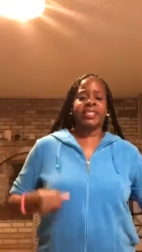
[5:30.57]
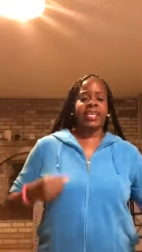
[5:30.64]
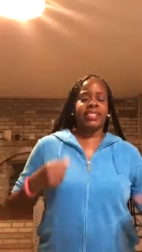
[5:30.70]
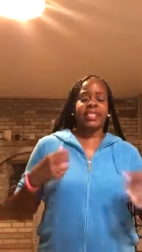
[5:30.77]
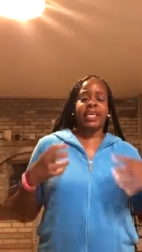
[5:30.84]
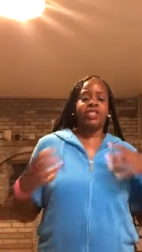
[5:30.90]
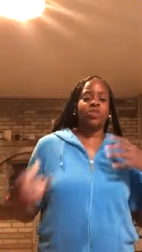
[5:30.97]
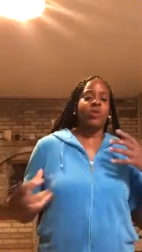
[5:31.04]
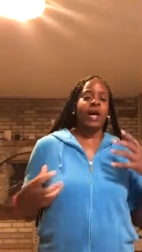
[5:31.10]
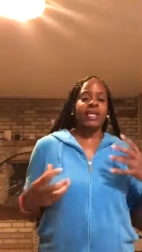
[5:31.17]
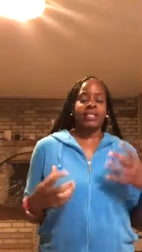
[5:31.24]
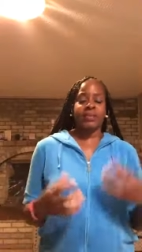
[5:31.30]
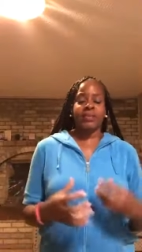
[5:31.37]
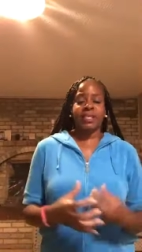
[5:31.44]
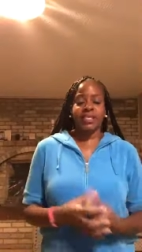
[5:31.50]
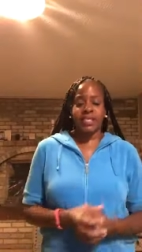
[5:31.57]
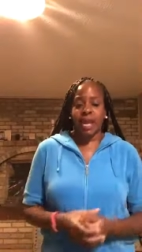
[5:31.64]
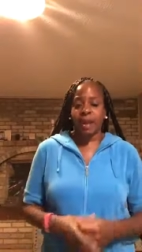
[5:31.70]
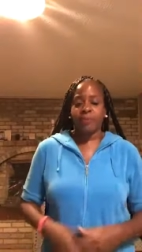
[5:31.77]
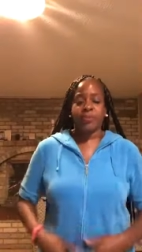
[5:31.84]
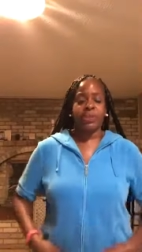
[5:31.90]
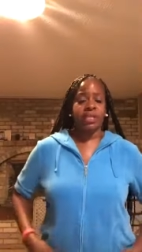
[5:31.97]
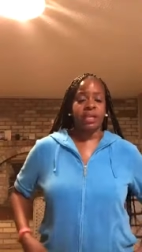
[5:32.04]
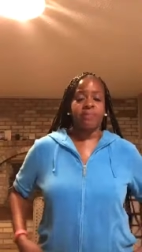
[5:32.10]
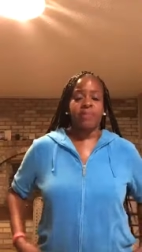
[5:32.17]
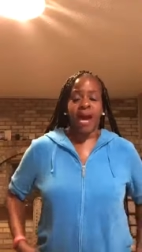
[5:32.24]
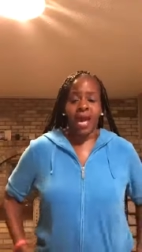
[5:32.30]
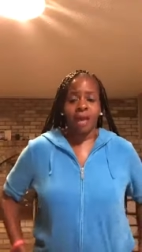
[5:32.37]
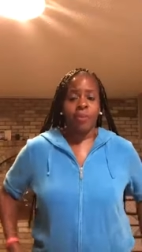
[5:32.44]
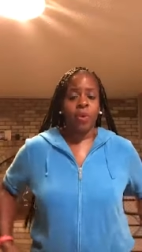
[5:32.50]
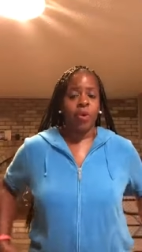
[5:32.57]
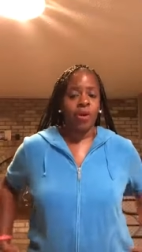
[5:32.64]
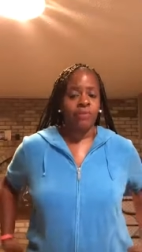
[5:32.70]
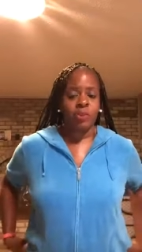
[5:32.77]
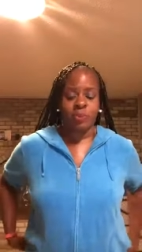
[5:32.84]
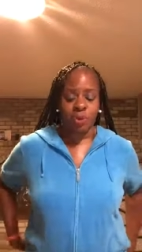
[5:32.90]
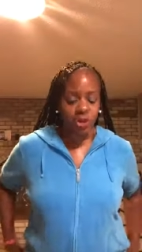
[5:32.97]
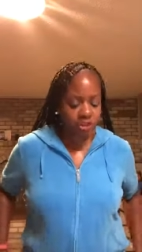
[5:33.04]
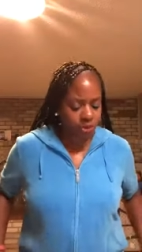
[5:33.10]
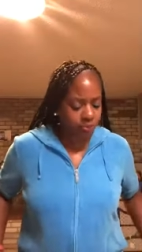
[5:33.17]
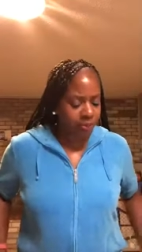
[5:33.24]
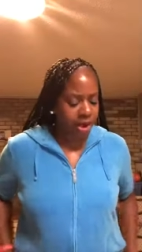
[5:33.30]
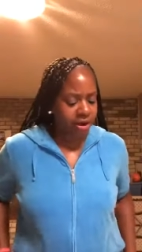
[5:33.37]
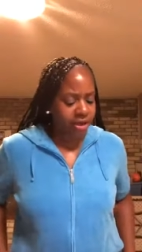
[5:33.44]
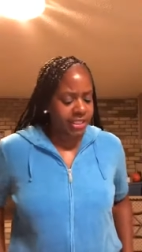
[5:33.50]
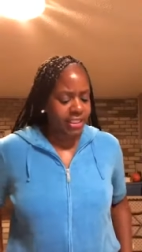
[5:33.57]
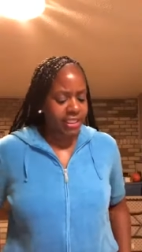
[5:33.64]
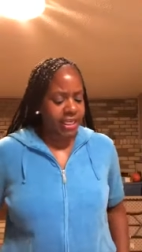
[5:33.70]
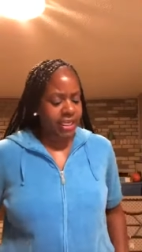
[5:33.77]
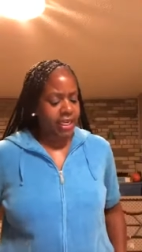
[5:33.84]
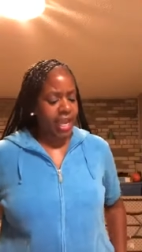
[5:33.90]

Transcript: I said you had some examples in the Bible of spiritual parenting,